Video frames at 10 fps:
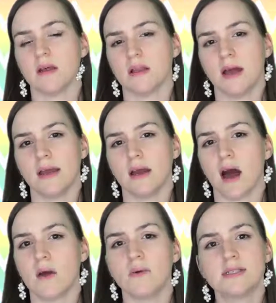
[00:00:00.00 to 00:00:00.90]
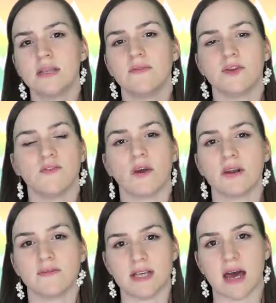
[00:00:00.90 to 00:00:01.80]
Like, I wasn't even afraid
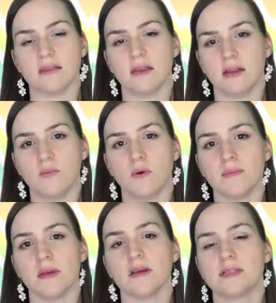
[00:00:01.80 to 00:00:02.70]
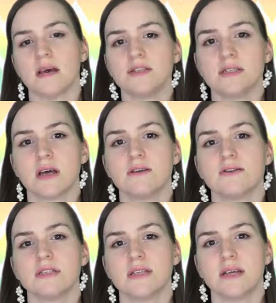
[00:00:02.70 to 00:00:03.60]
of death anymore because I
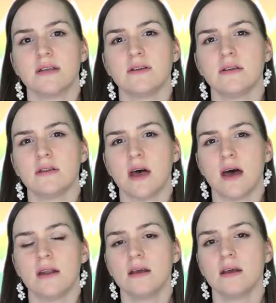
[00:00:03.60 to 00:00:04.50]
understood that